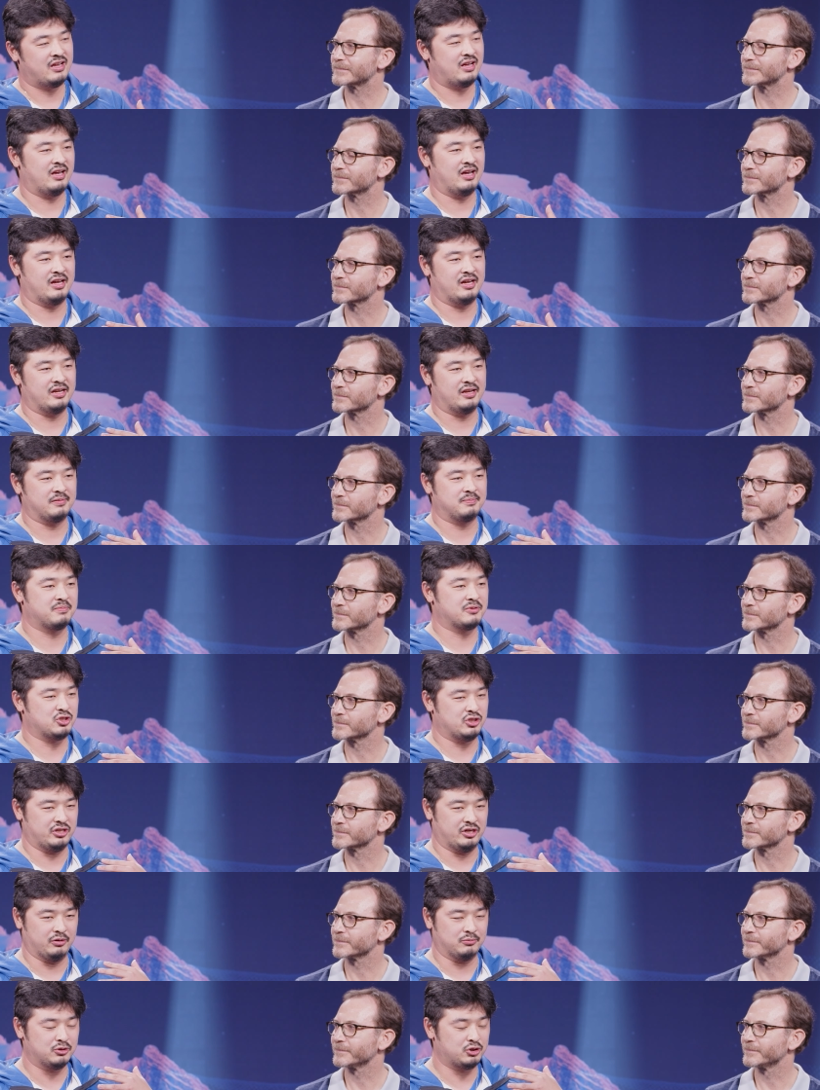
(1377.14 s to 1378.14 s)
Speaker 1: uh,
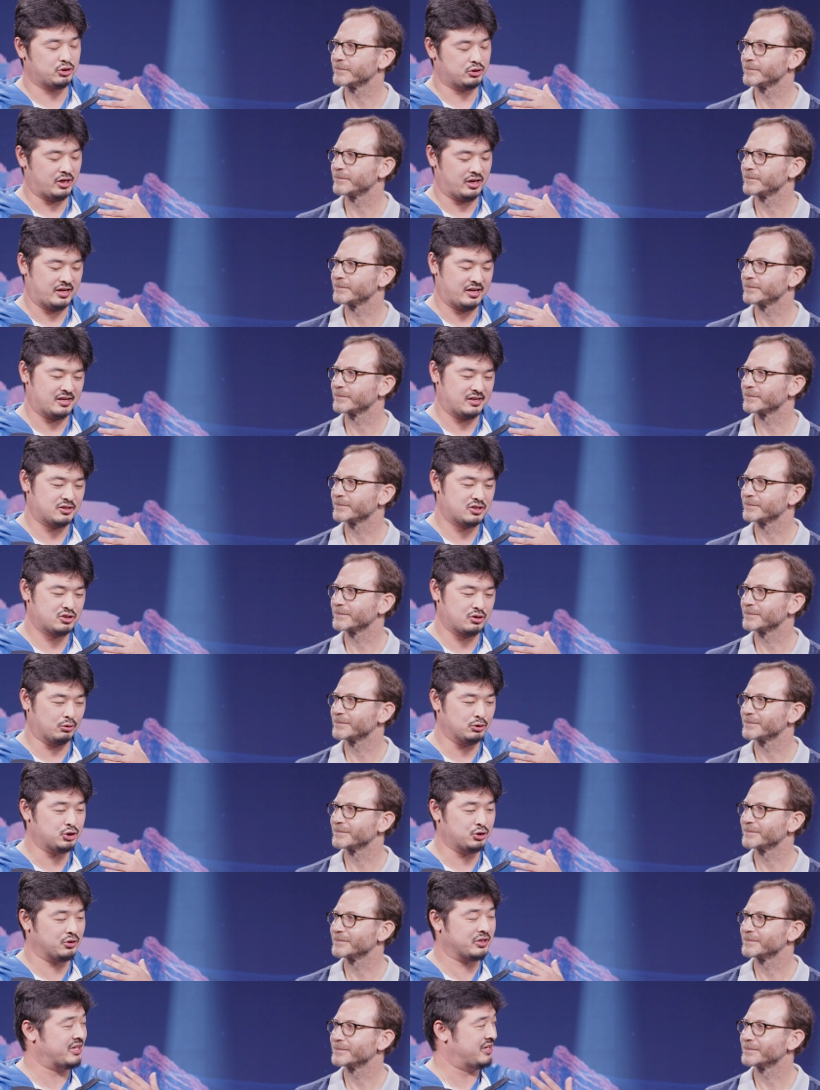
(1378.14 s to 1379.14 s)
you know, uh,
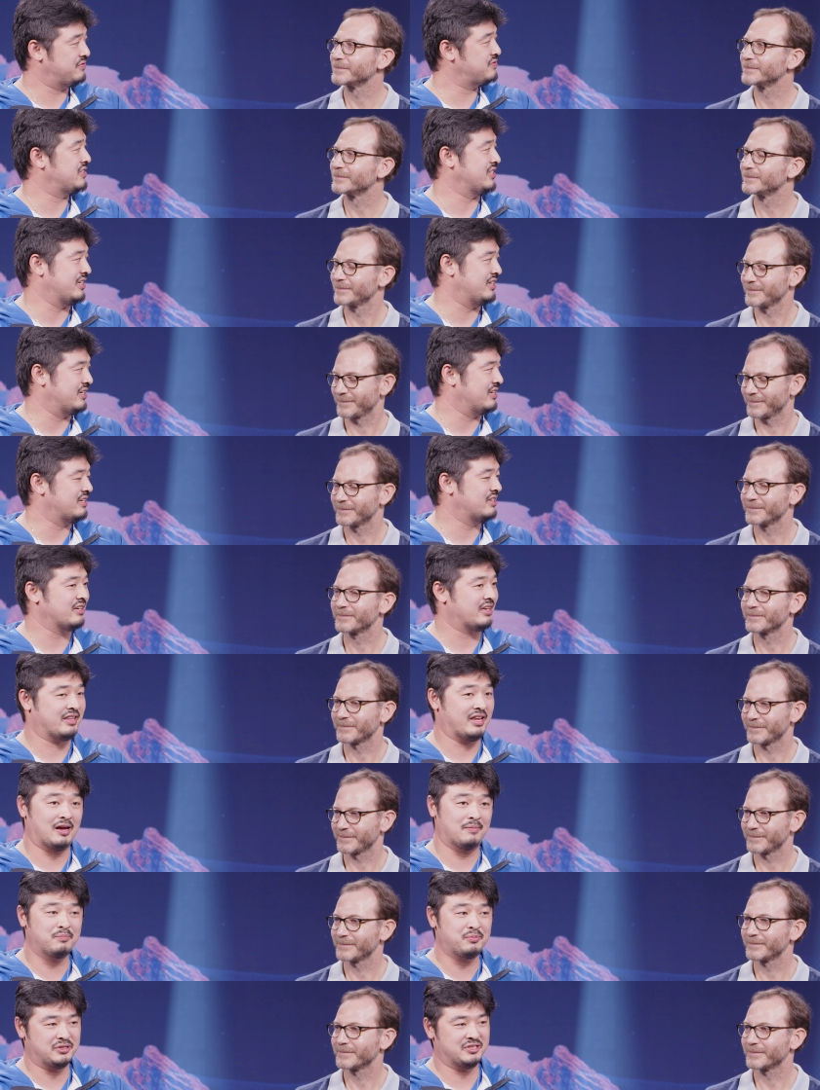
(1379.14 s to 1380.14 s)
social gifting
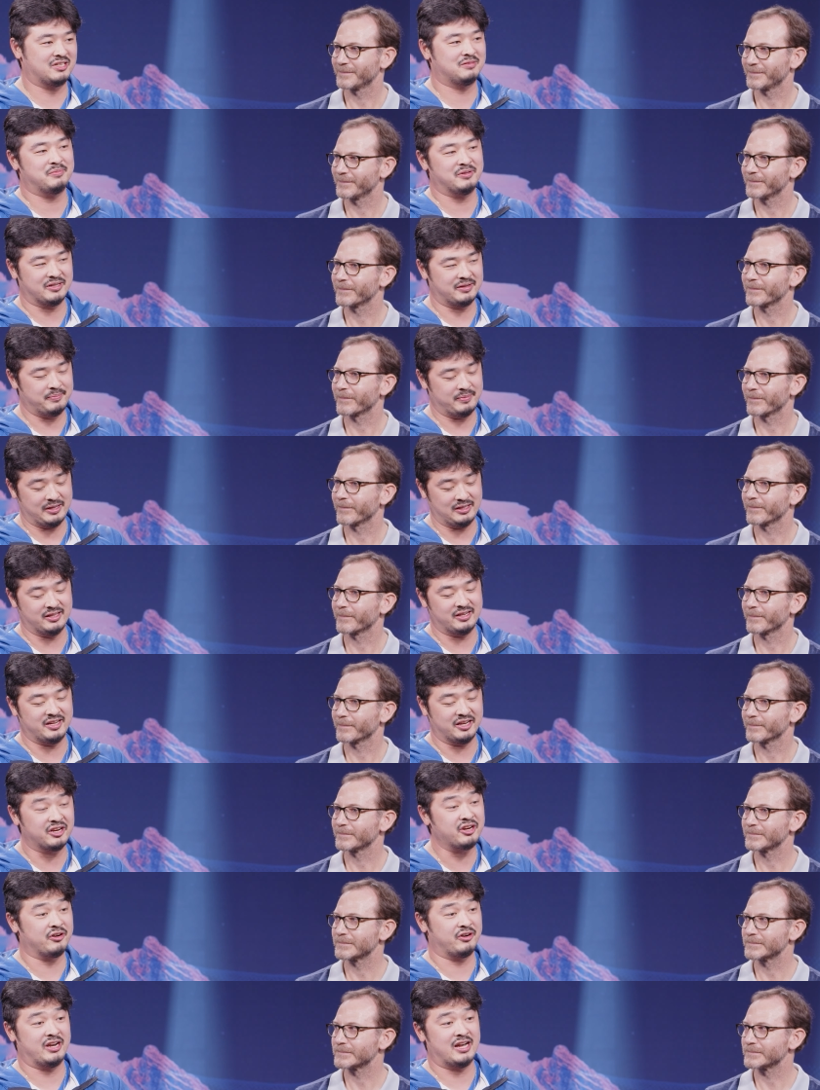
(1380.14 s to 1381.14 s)
and
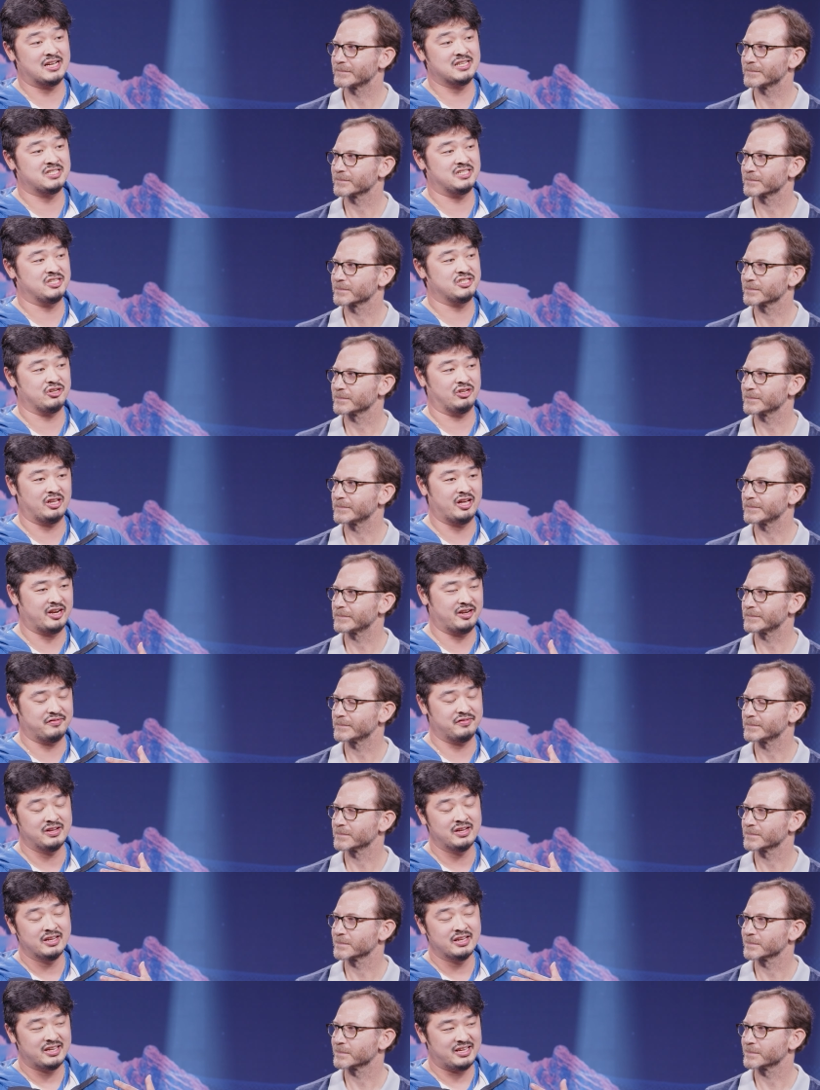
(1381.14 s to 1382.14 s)
unpredictability and curiosity. So a lot
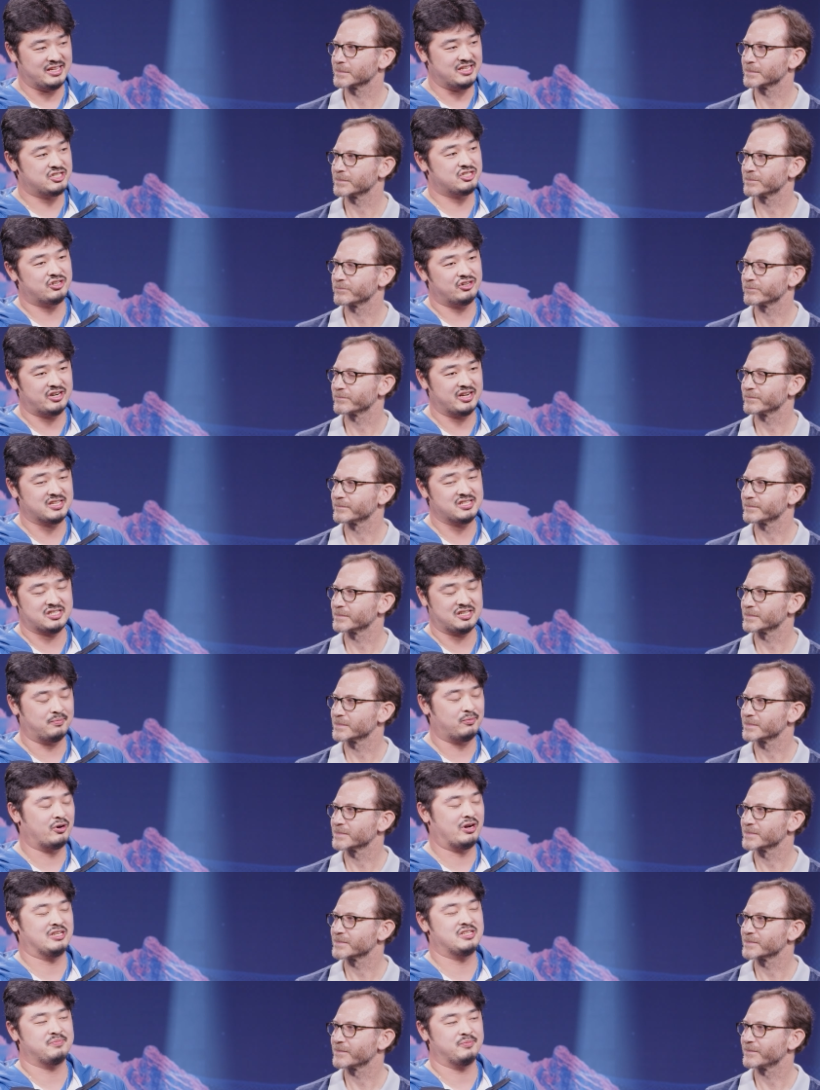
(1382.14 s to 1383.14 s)
of Easter eggs,
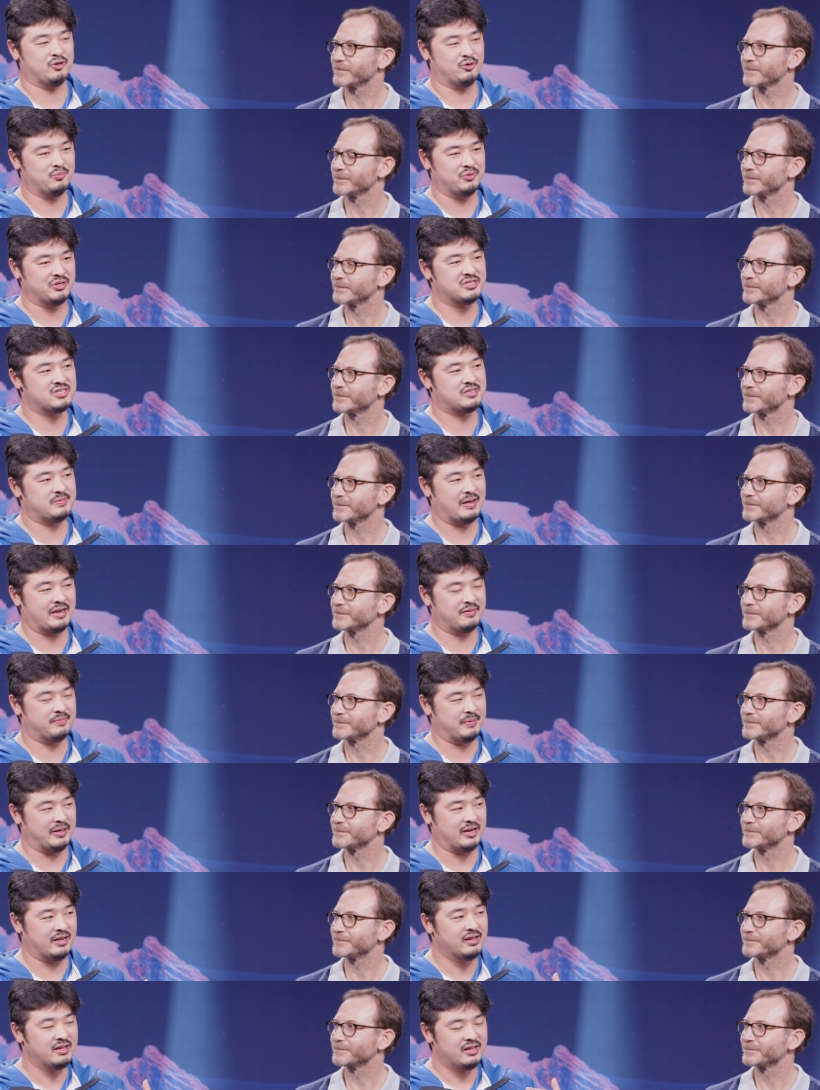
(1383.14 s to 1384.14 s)
surprise moments. Right?
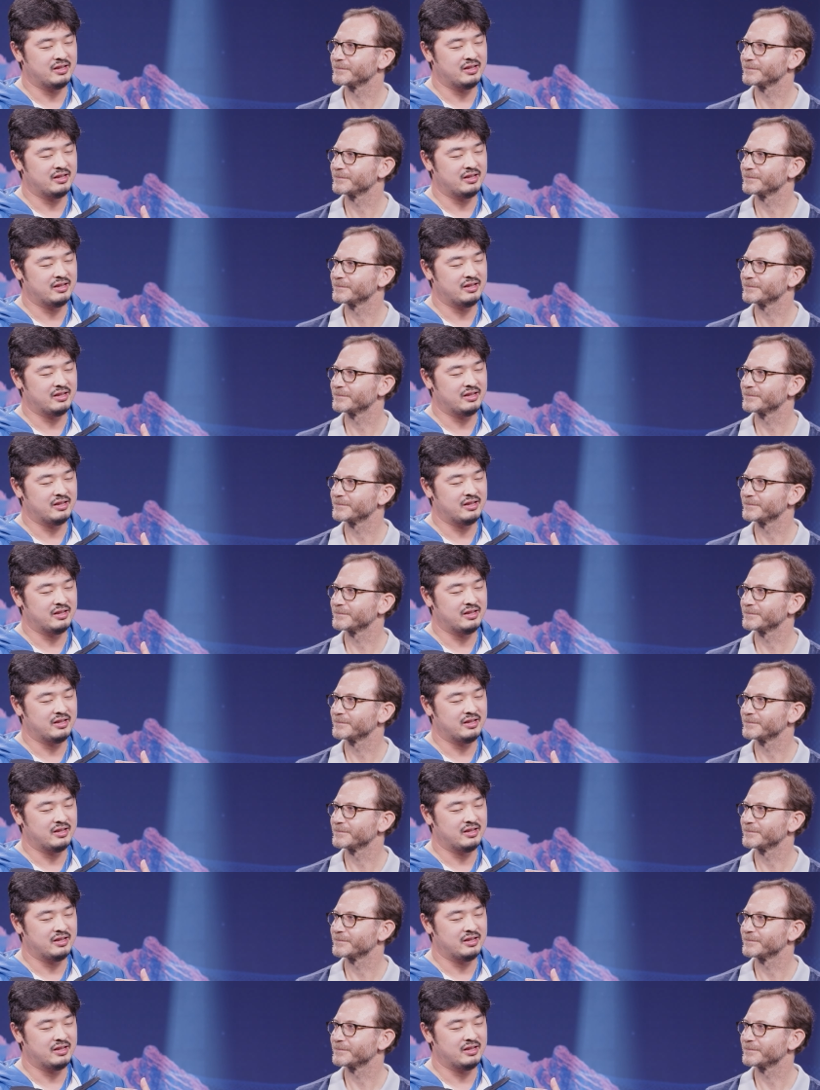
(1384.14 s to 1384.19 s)
But